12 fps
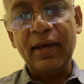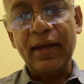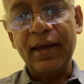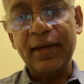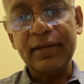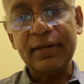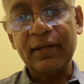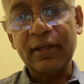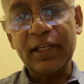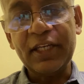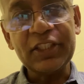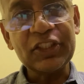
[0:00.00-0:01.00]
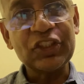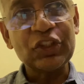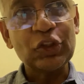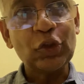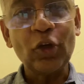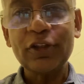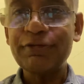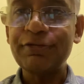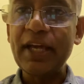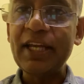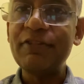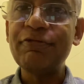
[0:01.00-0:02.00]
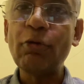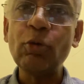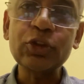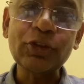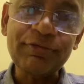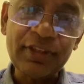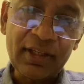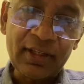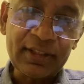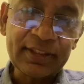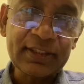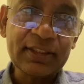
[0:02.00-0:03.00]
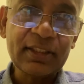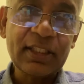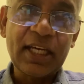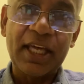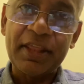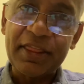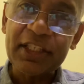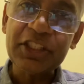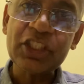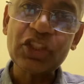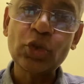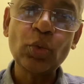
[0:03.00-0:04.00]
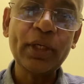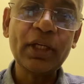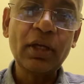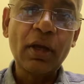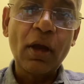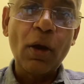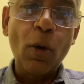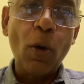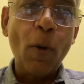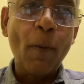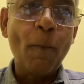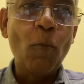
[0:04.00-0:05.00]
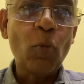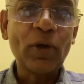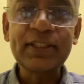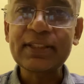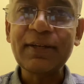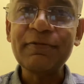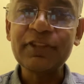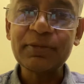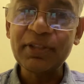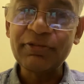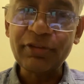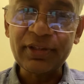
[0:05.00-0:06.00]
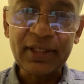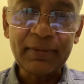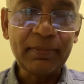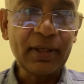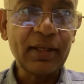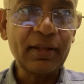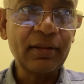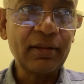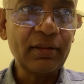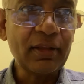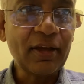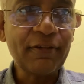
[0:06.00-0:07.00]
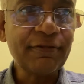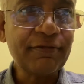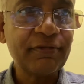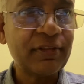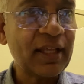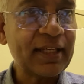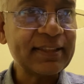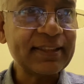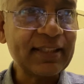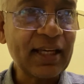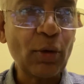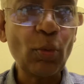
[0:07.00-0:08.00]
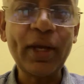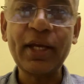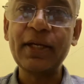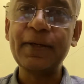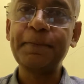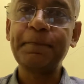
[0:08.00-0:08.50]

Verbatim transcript: And it is not any fault of theirs. They're just doing what is comfortable for them and they have, that is their way.